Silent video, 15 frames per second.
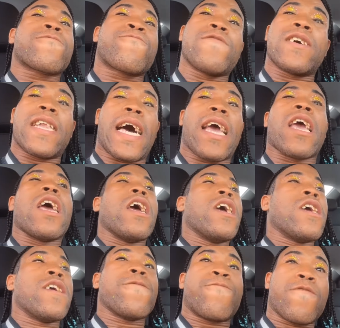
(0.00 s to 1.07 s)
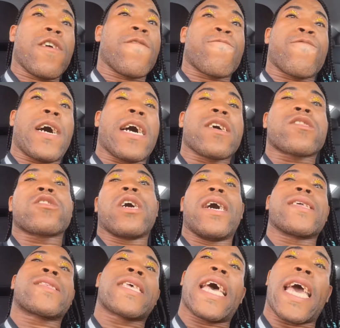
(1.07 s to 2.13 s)
feel like he feel threatened to
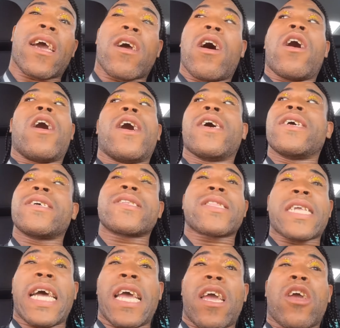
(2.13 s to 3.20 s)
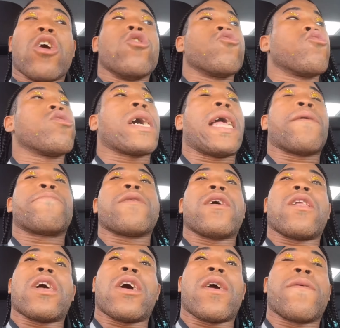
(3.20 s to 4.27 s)
attack or anything, you gotta be
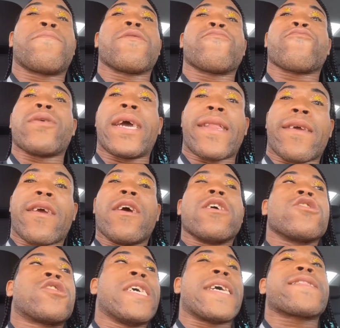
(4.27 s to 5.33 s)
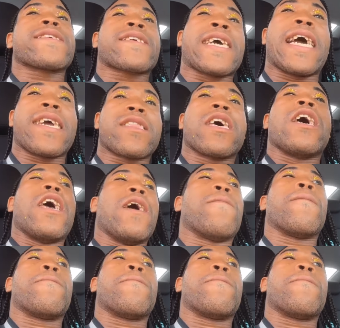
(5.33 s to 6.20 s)
alert and be ready just in case if a